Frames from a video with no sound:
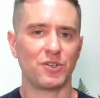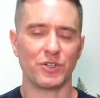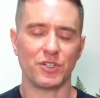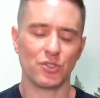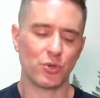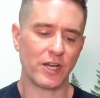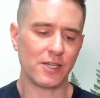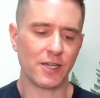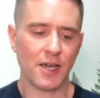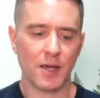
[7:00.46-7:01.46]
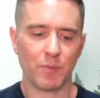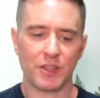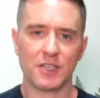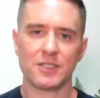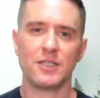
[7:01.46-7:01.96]
which is tricky,
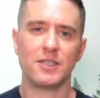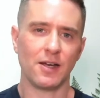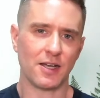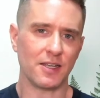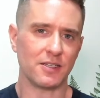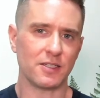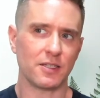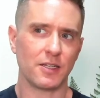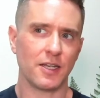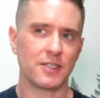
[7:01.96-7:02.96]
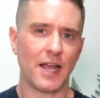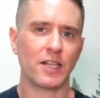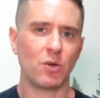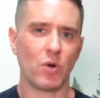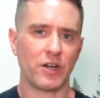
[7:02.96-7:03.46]
but this does
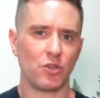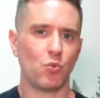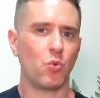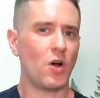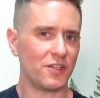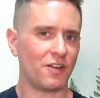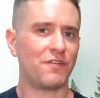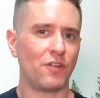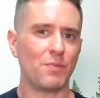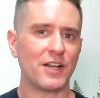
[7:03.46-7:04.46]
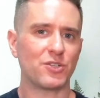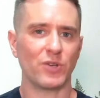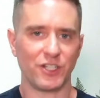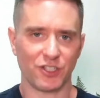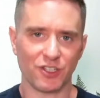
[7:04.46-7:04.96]
exactly what you want a full
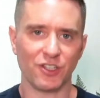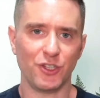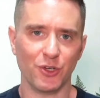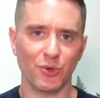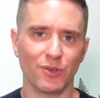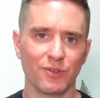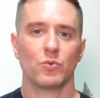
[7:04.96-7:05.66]
maturation to do,